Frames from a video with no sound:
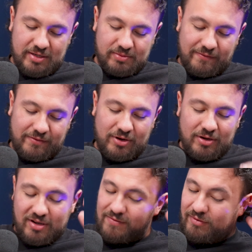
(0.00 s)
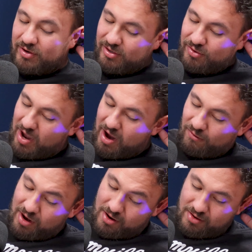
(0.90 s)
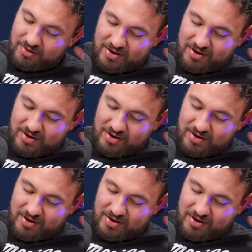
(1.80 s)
but if you're gonna if we're gonna go that route,